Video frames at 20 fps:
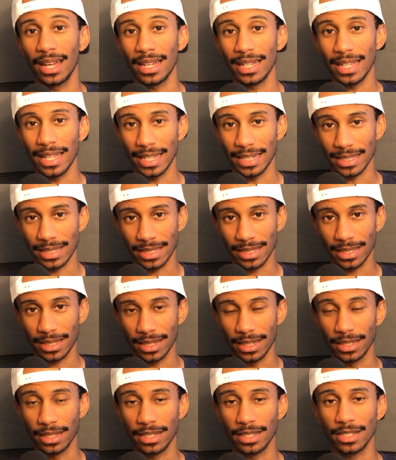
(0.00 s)
It's.
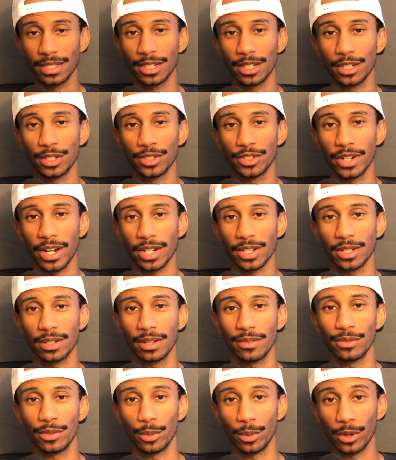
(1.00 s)
And this is a contraction
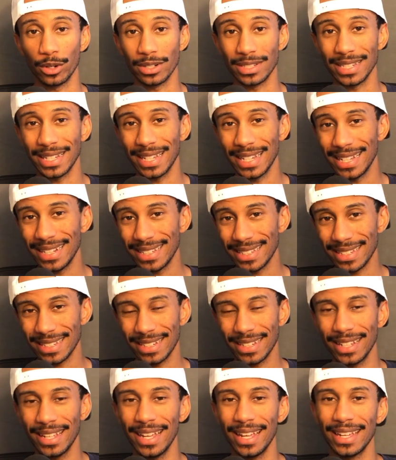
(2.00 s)
of the words it
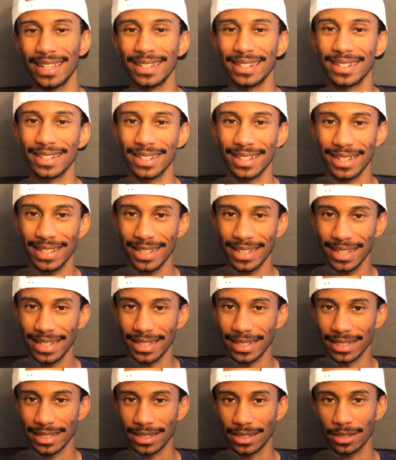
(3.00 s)
and
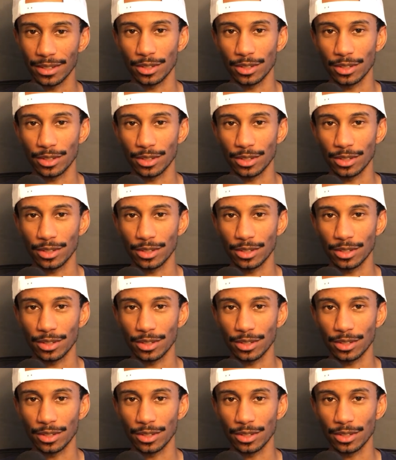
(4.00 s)
is.